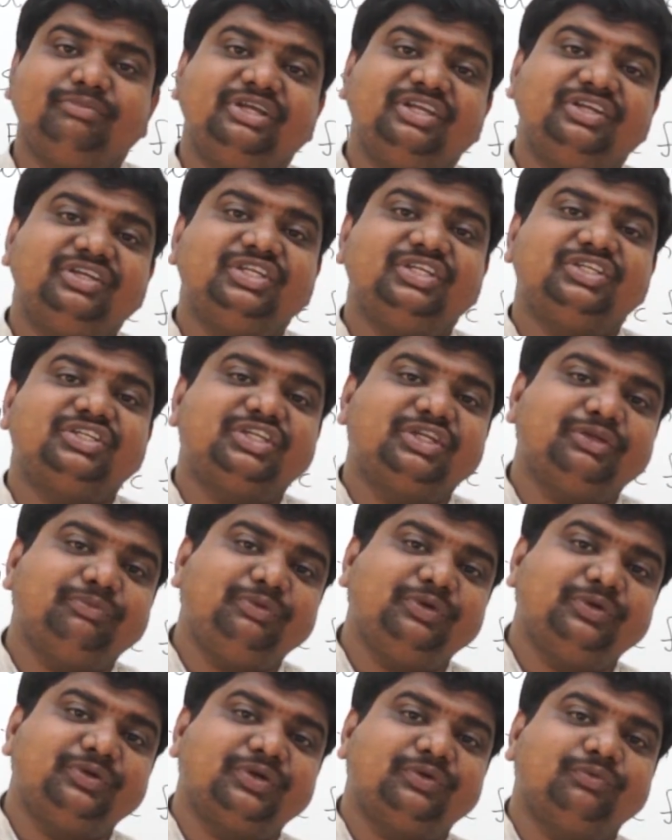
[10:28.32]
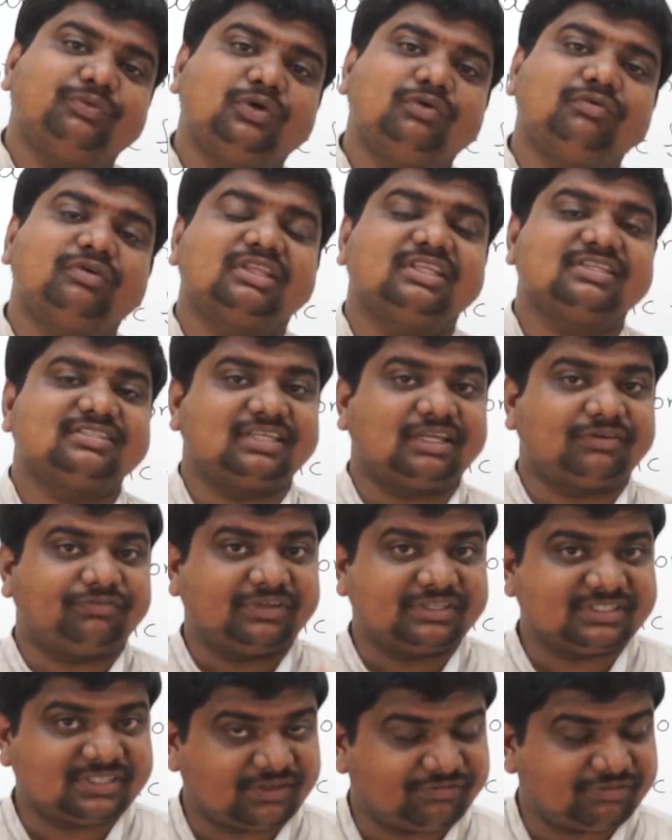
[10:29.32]
be distributed over the
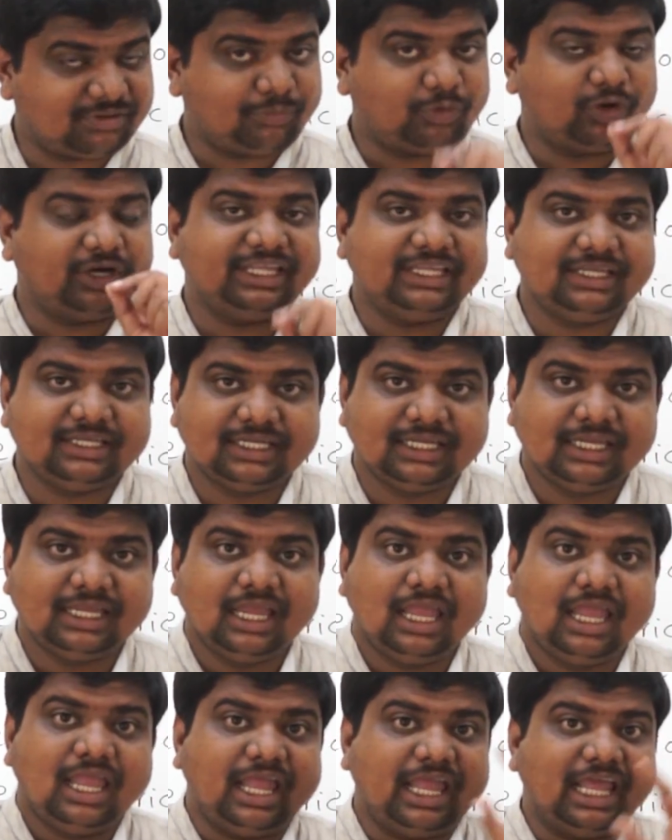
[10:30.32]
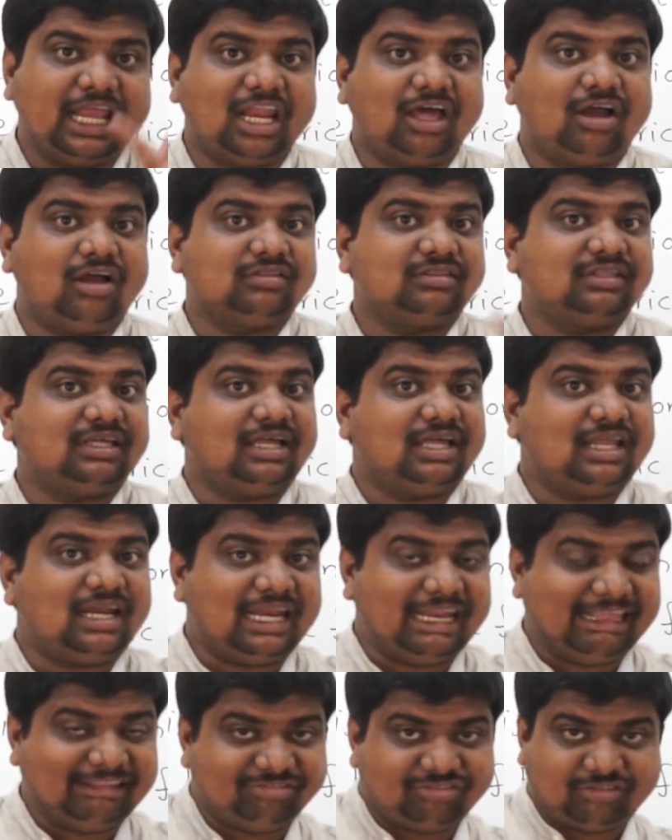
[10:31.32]
surface of a body, along the
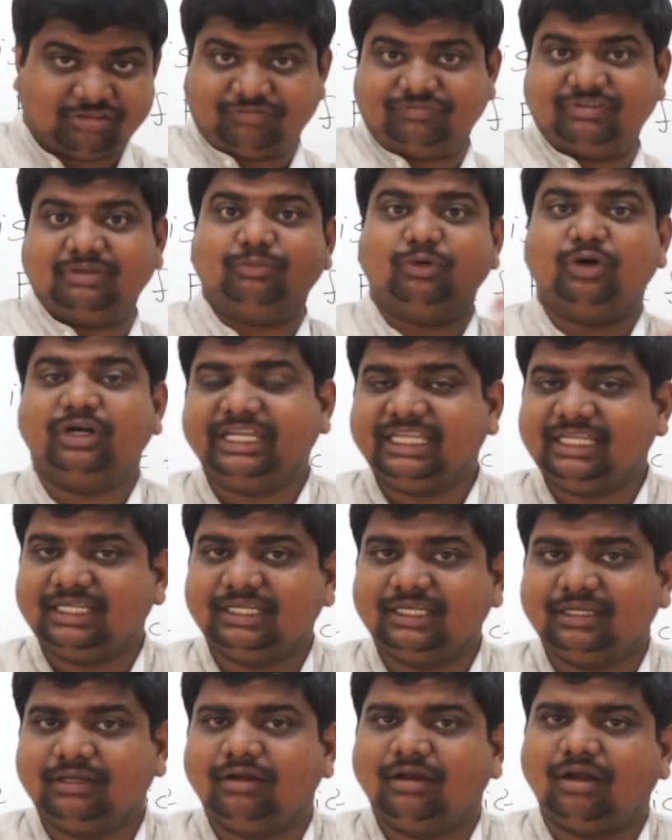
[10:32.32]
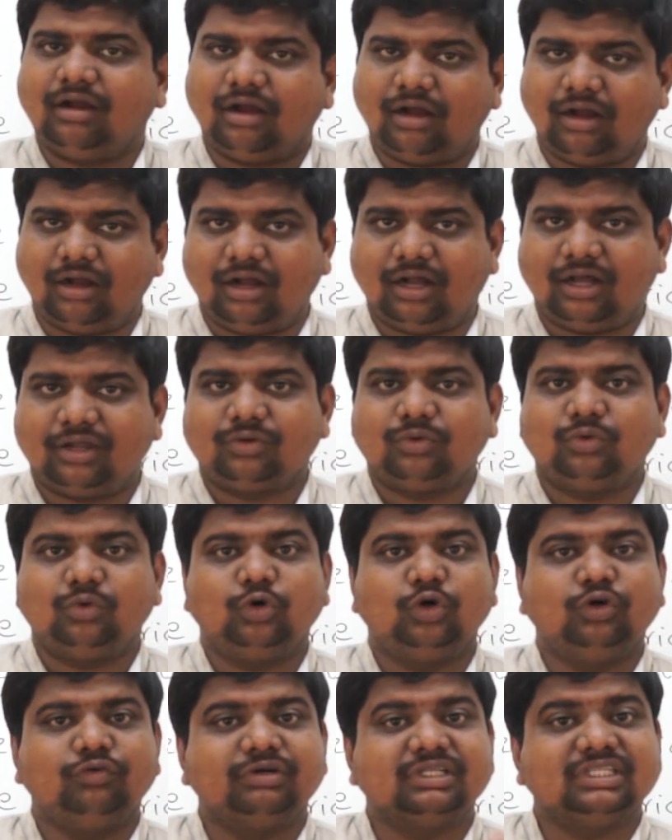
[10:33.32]
length of a body, or
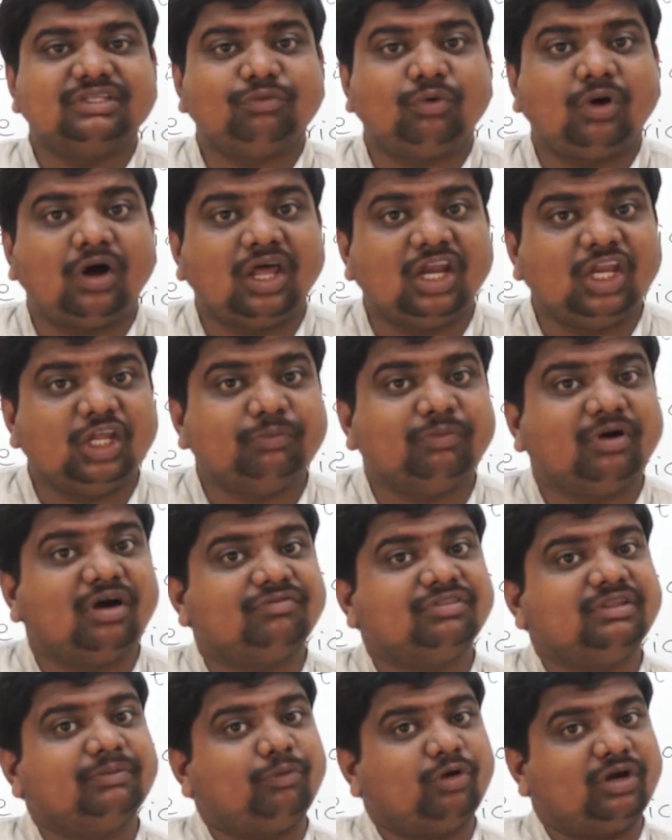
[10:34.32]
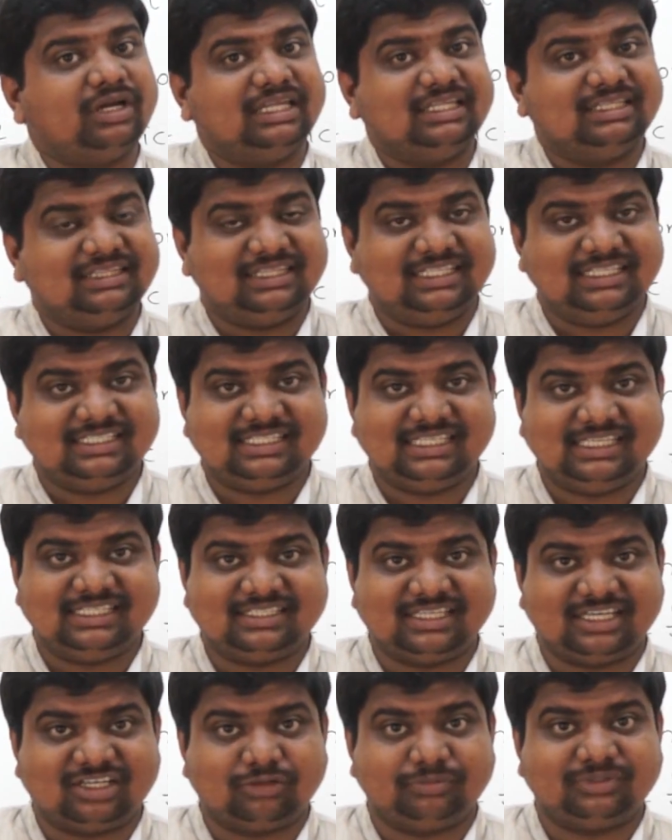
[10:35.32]
over the volume of the body. This
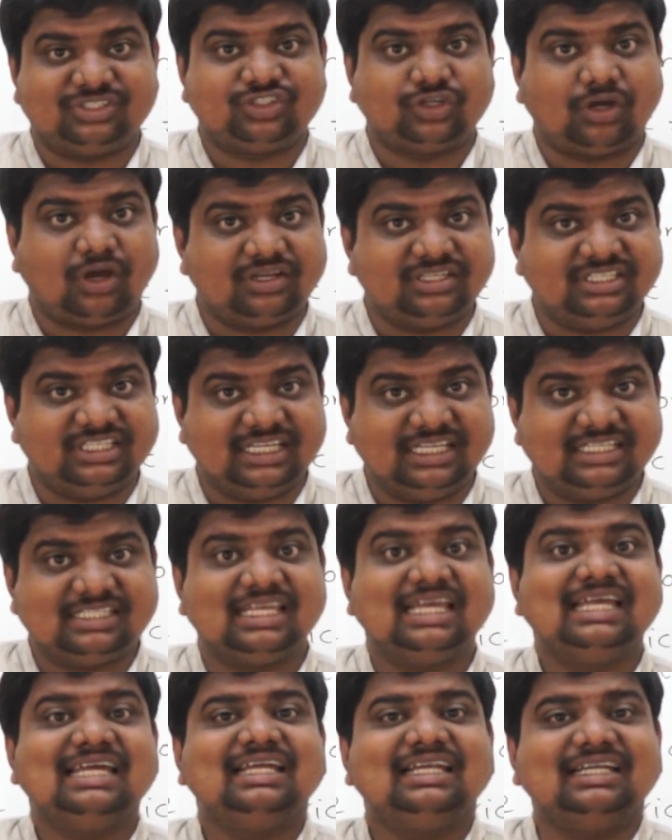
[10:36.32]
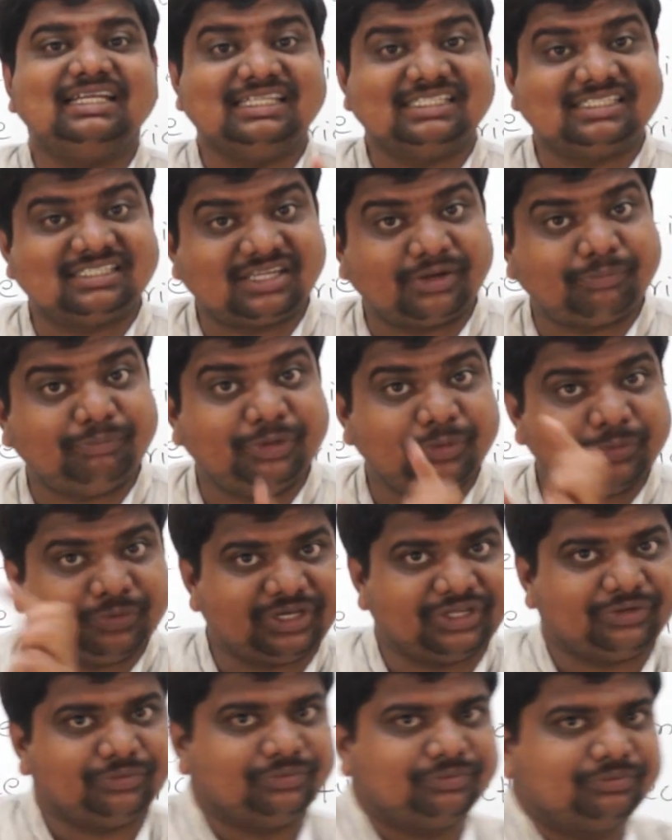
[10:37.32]
set of charge is
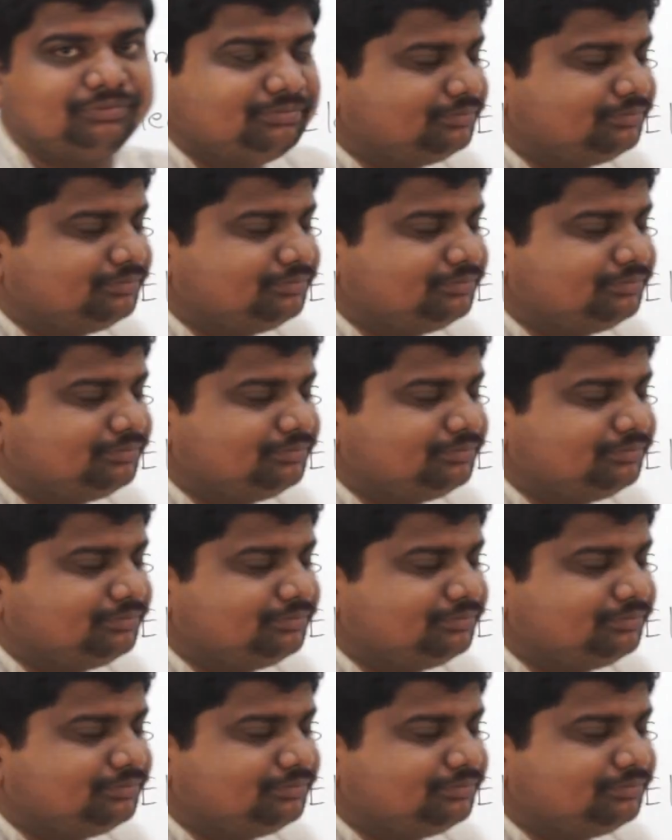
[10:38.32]
distributive.